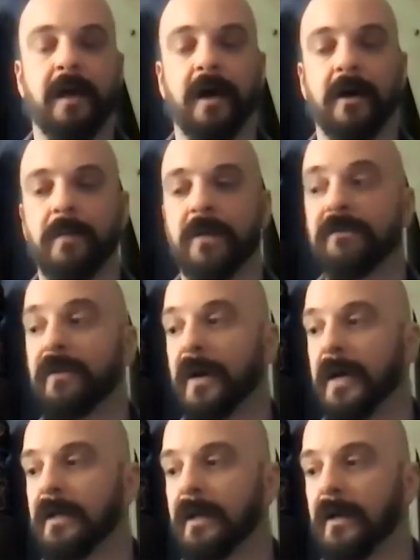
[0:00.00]
I'm very
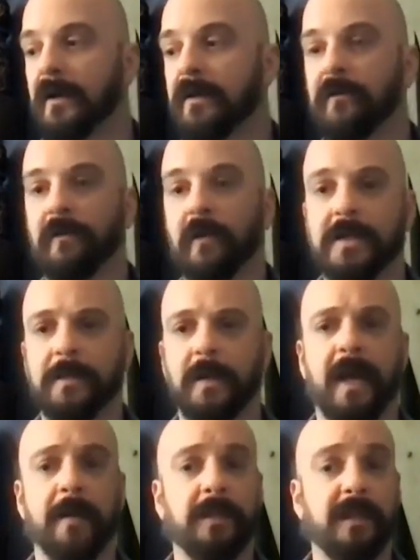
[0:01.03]
clear in the first
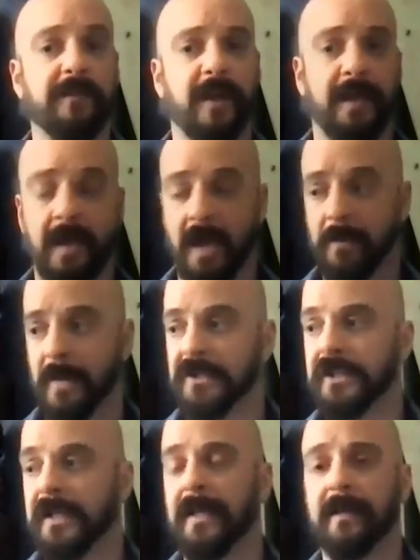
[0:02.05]
book, and I believe I
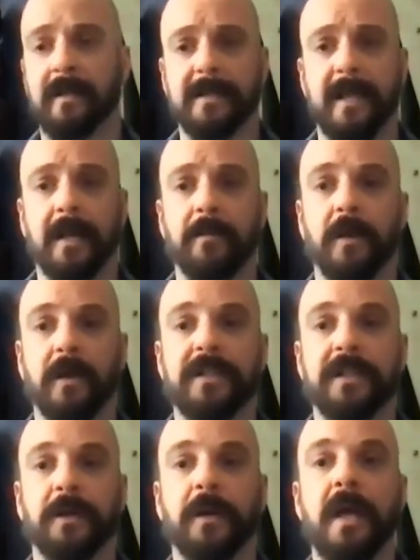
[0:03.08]
mentioned it in the second book
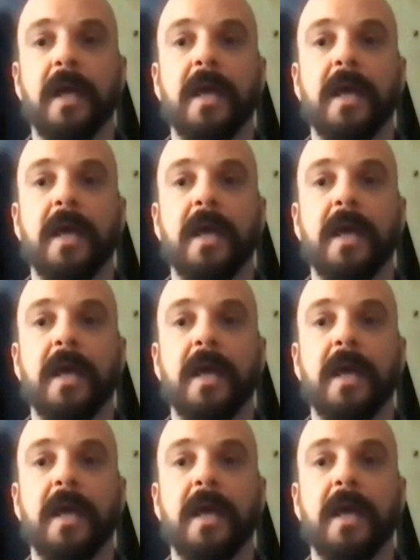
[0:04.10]
too,